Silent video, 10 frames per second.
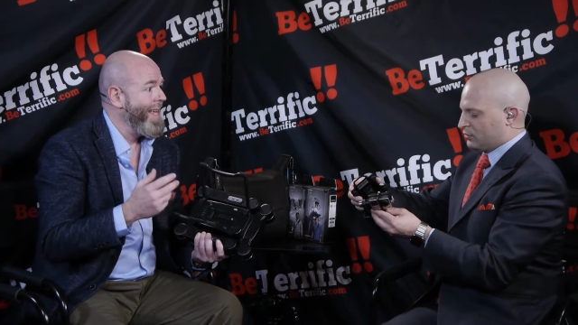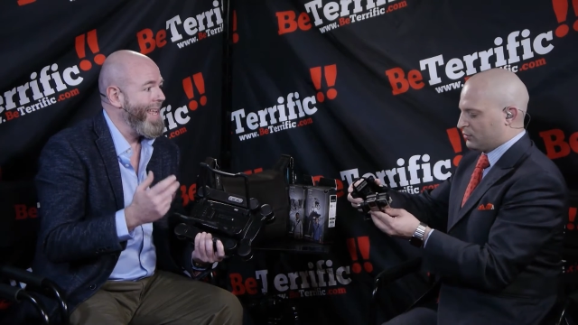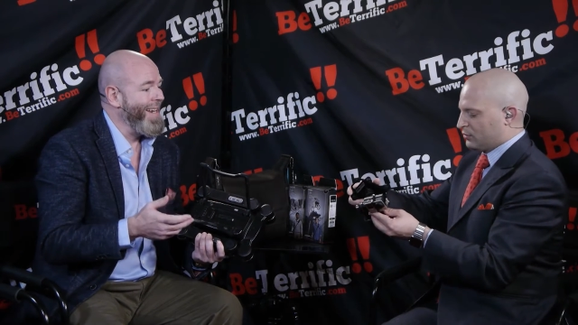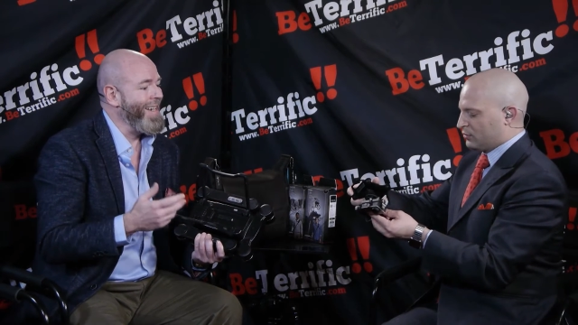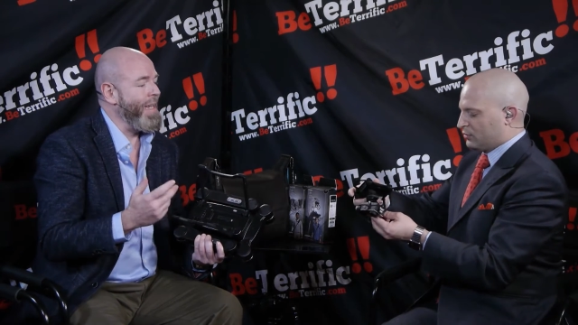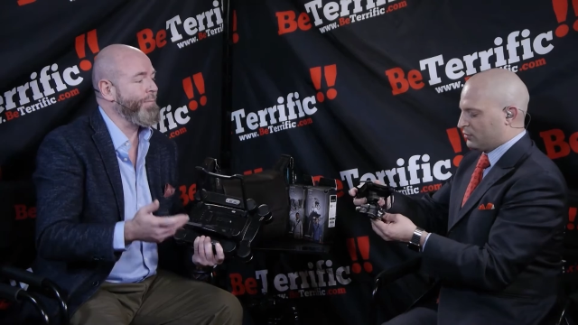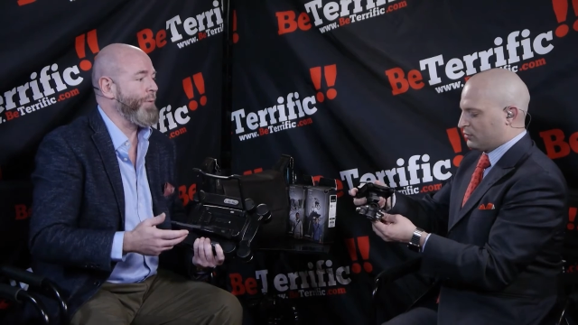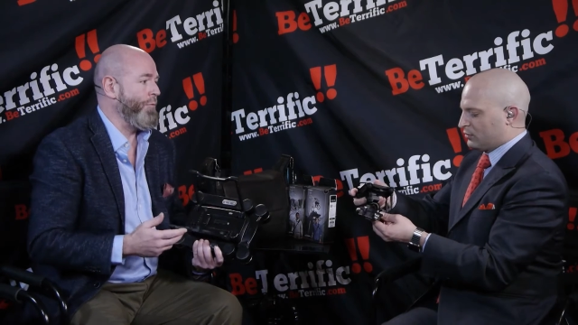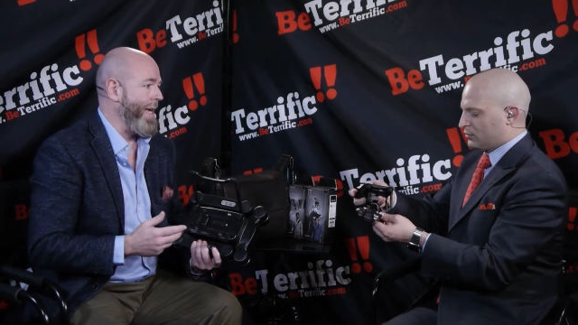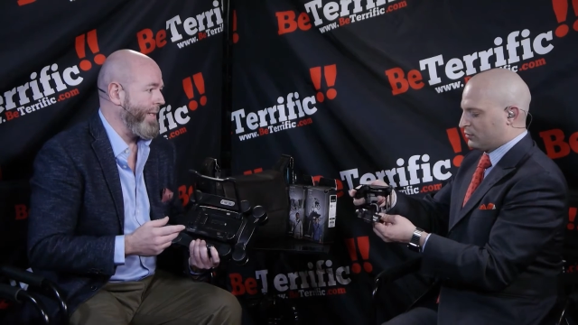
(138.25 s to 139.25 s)
Speaker 1: and an
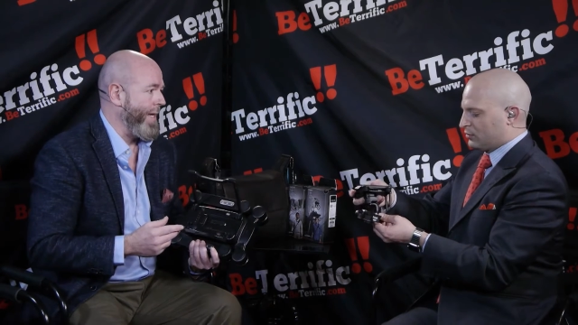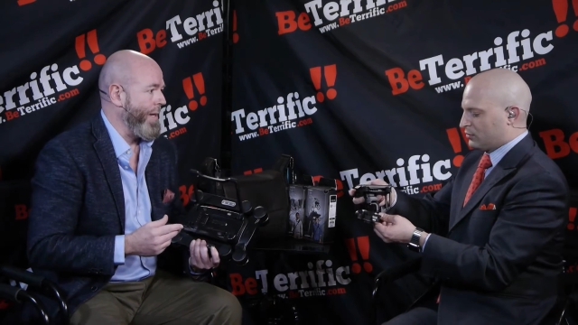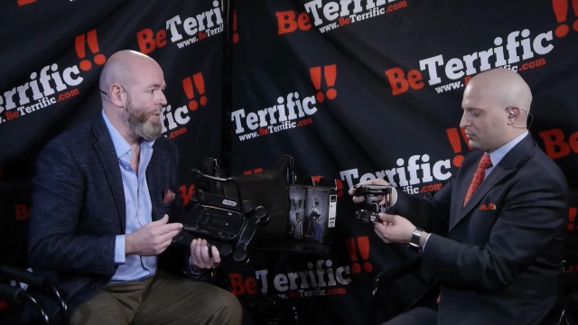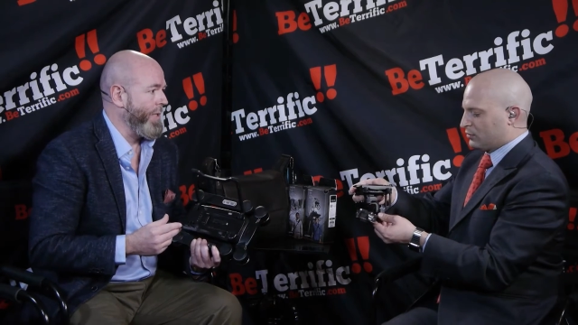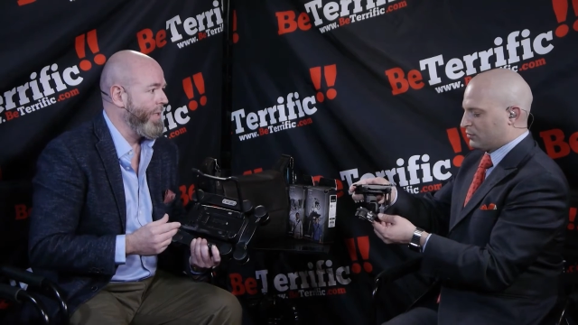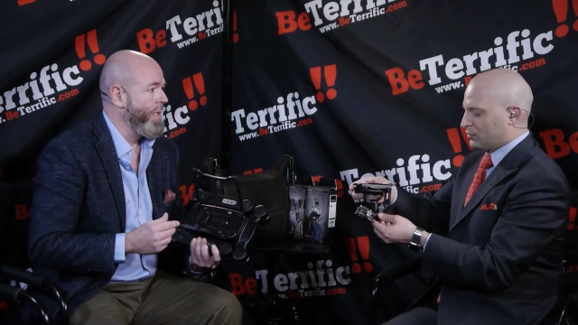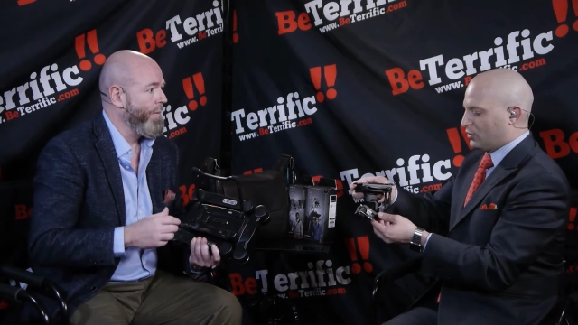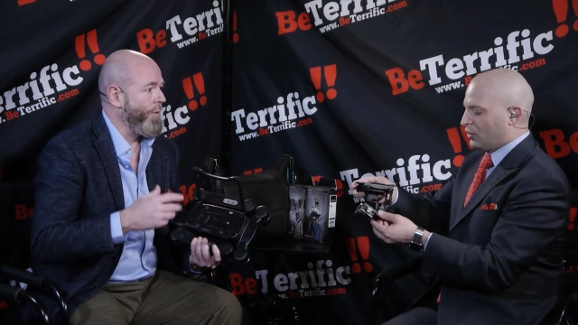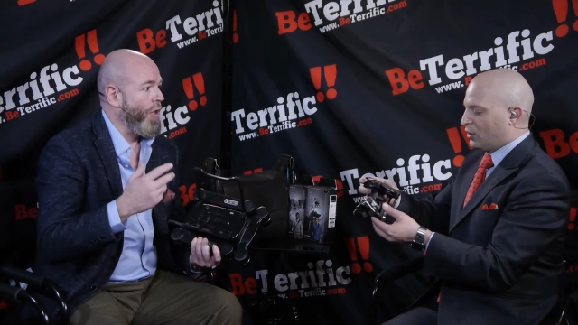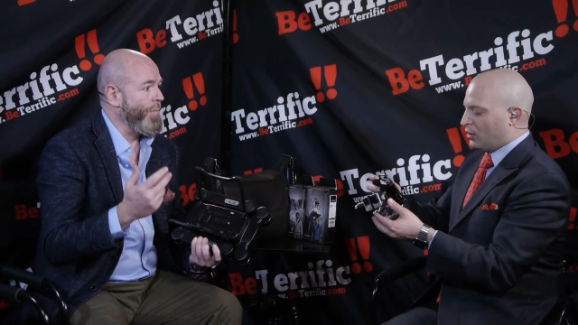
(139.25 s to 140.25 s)
infrared camera
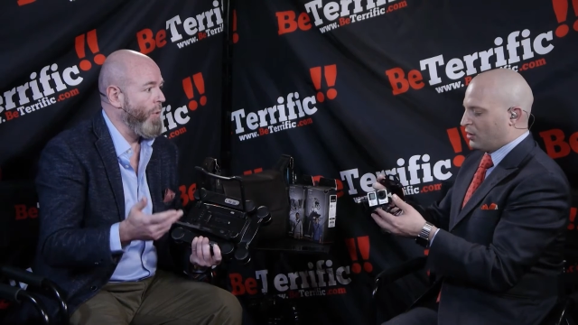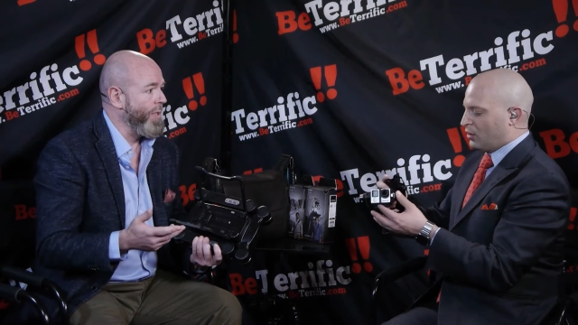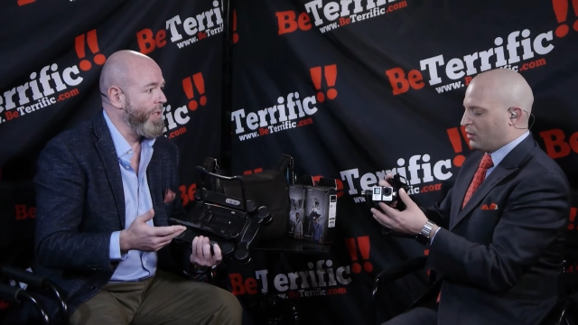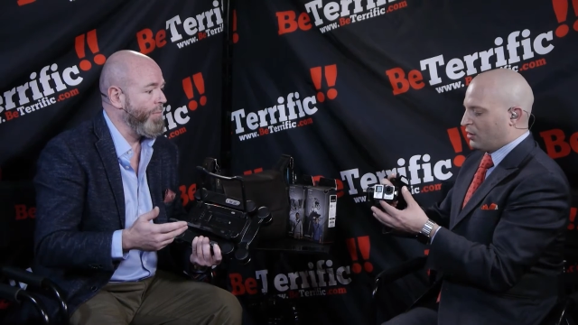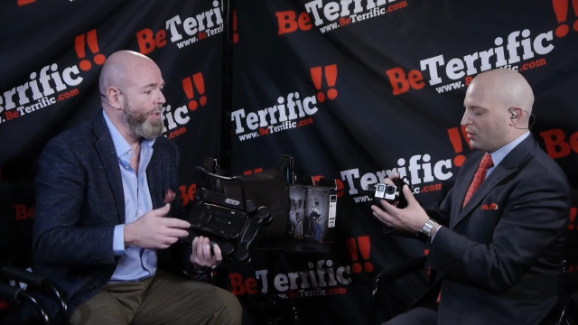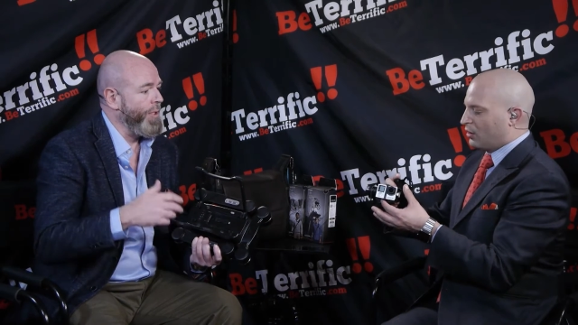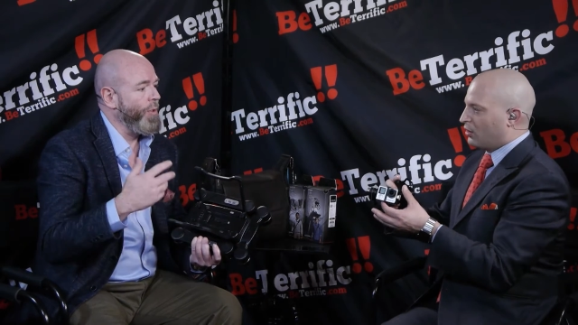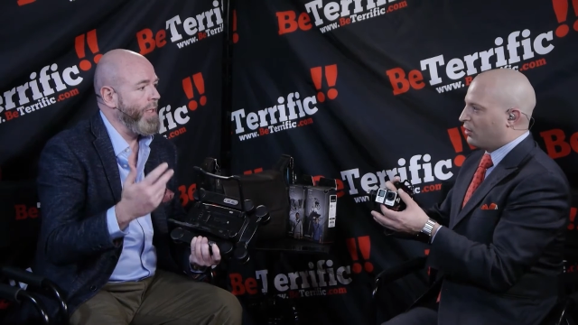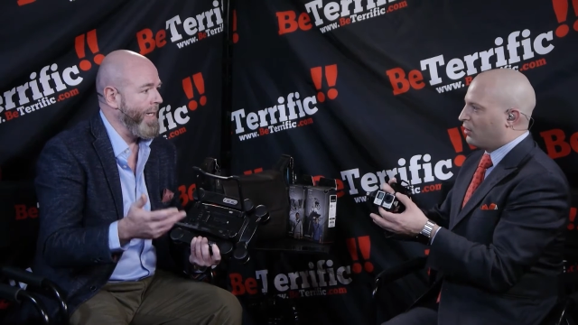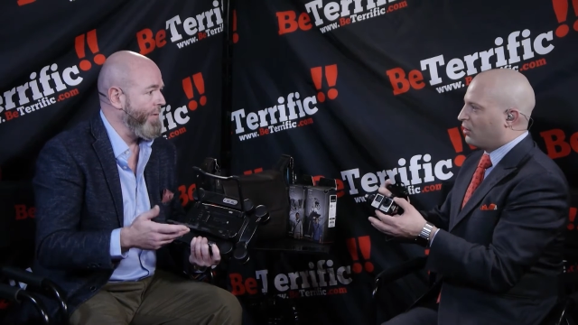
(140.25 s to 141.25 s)
for our boys in
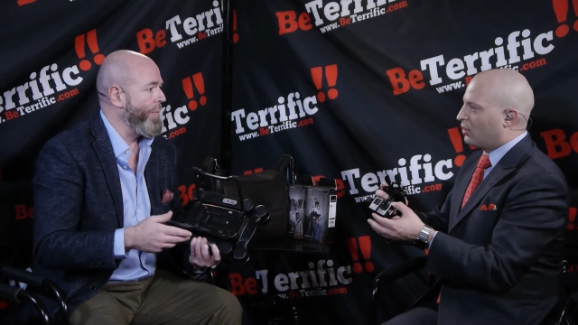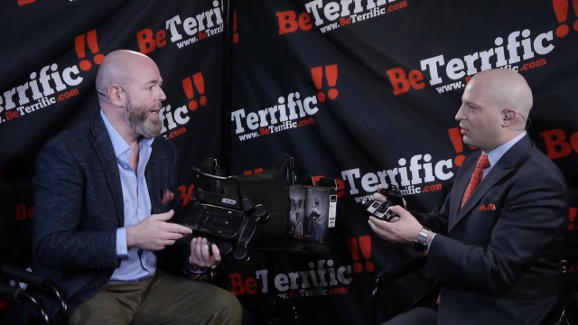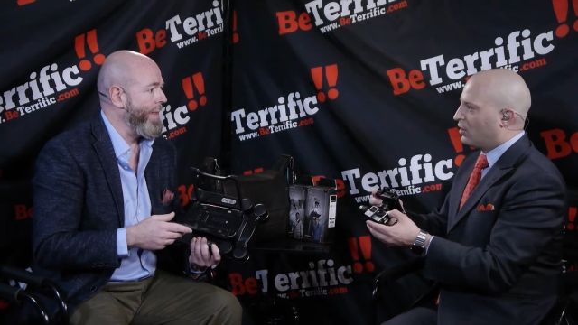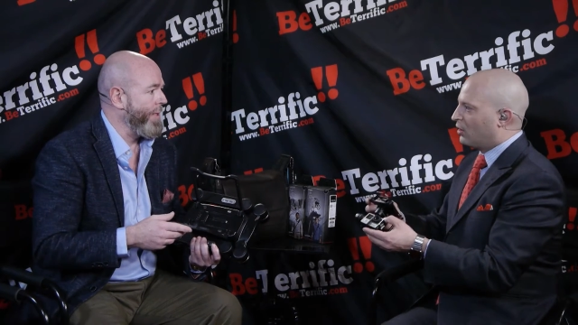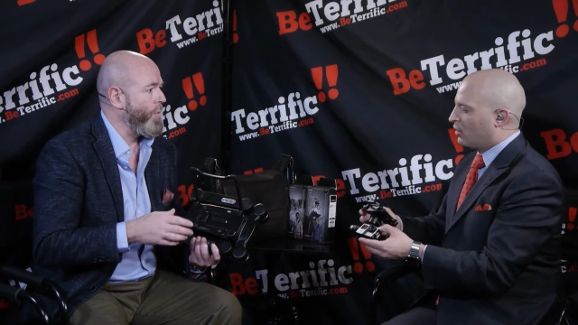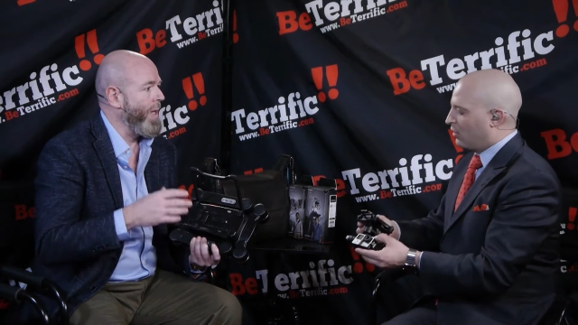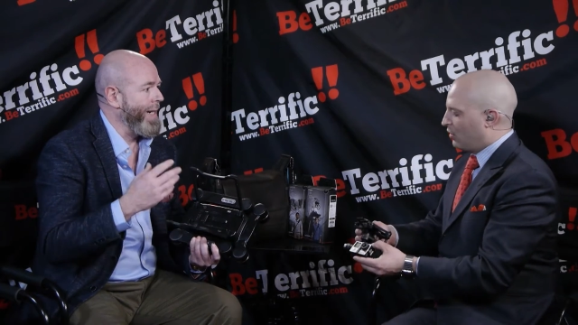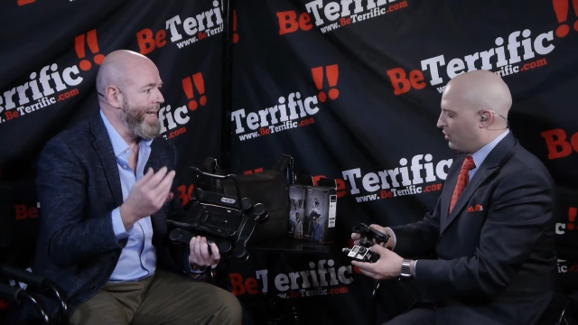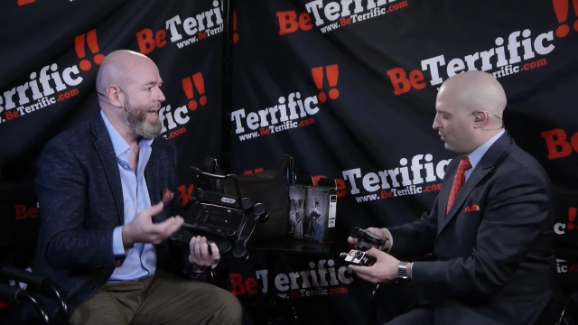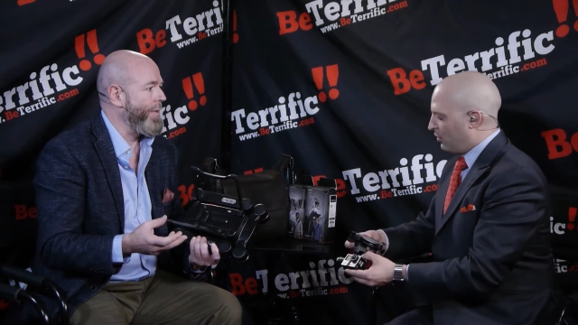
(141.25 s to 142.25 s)
blue and everybody that's
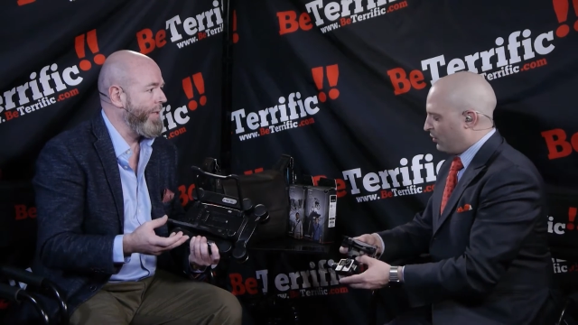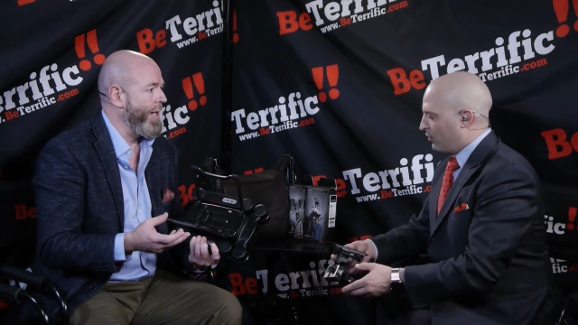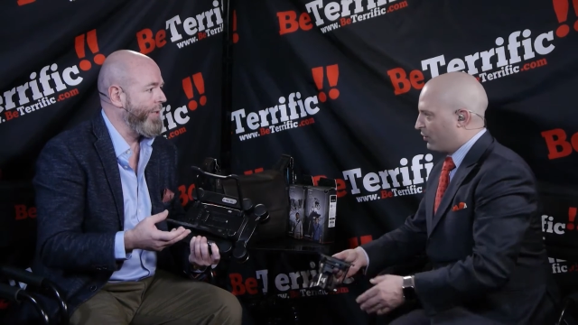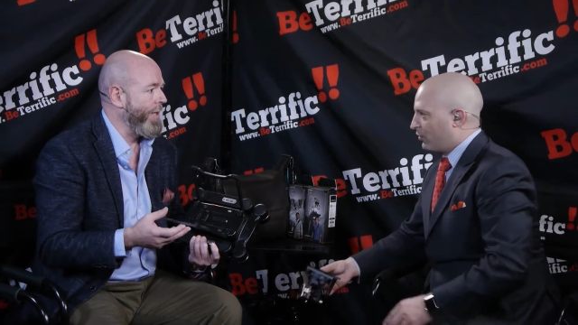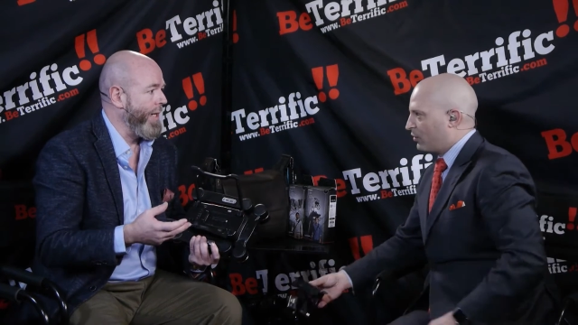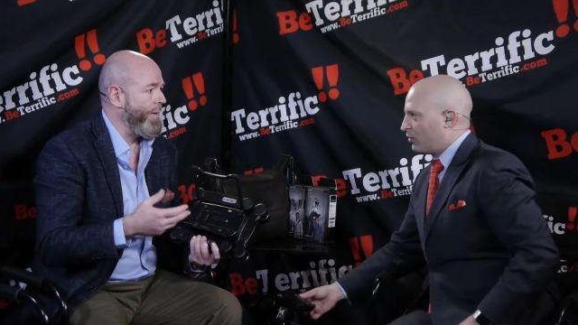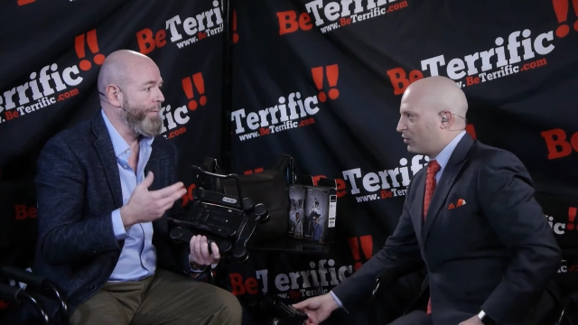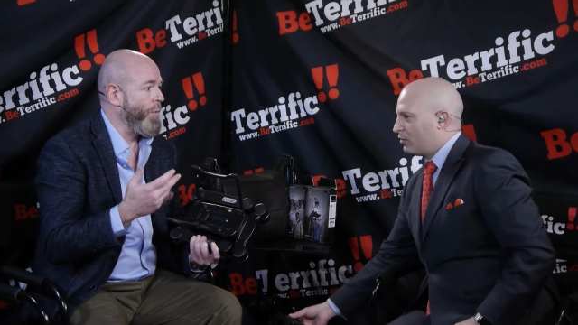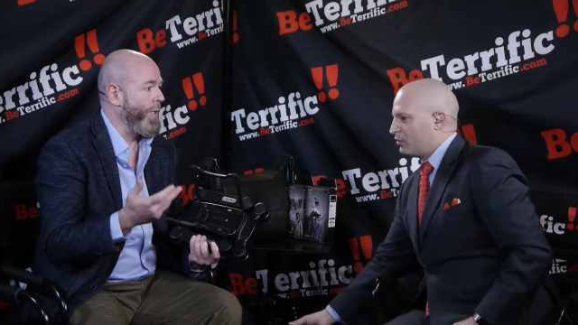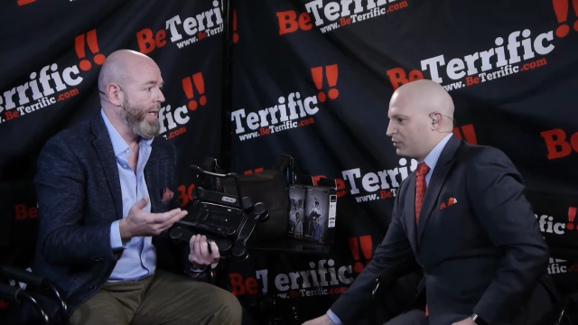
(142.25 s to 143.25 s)
wanting it out there uh,
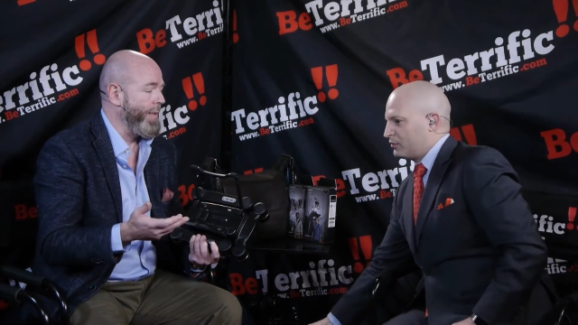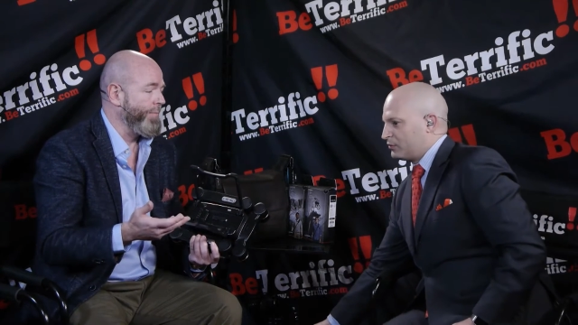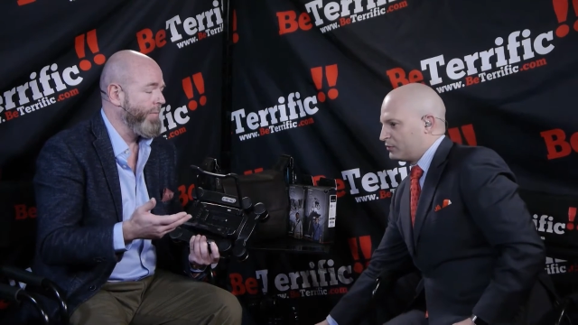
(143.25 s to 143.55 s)
for um,